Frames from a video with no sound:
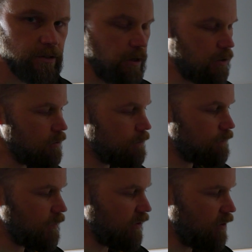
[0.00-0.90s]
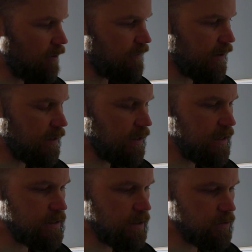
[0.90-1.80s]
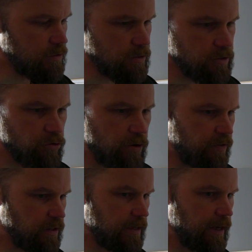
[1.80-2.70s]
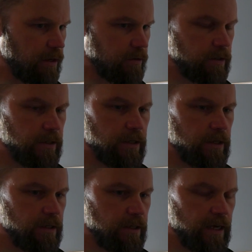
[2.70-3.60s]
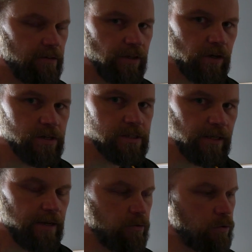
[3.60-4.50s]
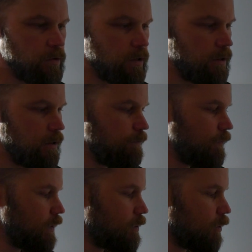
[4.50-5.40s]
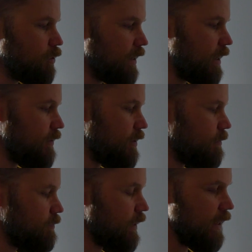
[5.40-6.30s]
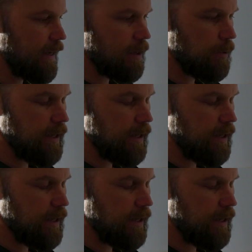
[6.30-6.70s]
to go, I found it easier just to screw everything down, get everything nice and level, glue down the layout